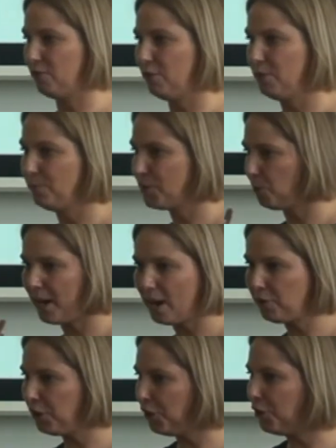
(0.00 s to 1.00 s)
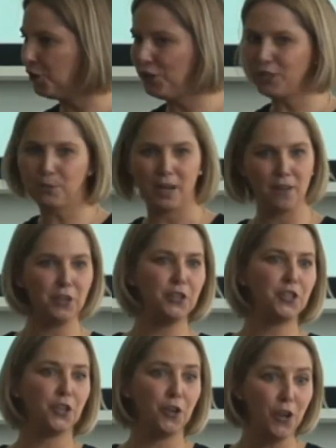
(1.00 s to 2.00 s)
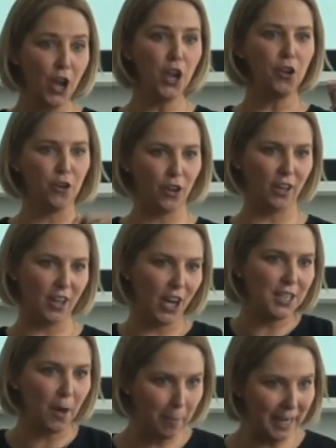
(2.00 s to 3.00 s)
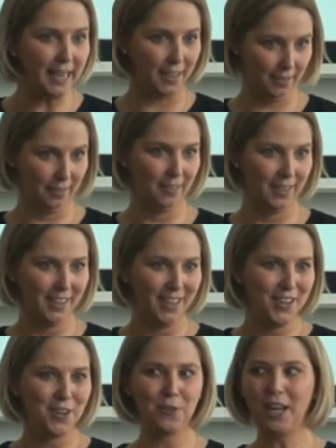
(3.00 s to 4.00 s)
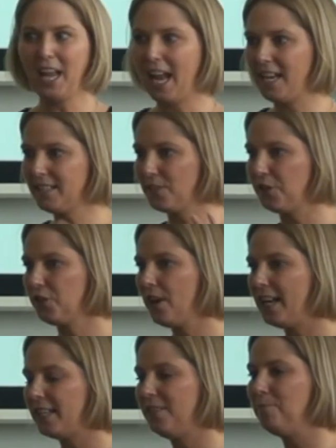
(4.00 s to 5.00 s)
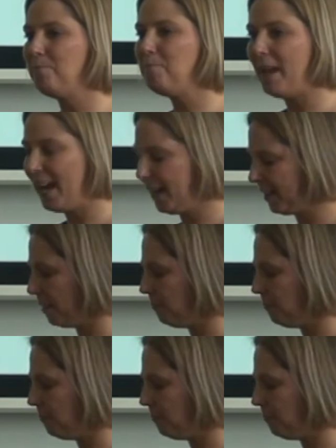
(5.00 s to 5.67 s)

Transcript: of the room. So whatever you use, whatever you do, you're not allowed up here. Okay, so you're trying to make